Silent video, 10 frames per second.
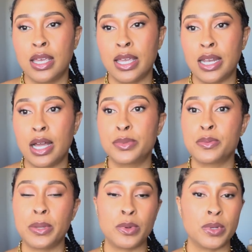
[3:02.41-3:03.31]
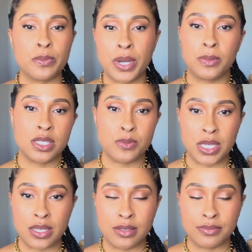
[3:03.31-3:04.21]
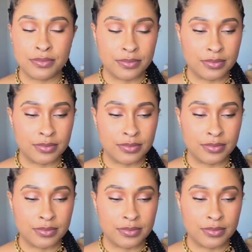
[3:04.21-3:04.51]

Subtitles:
It helps people with public speaking,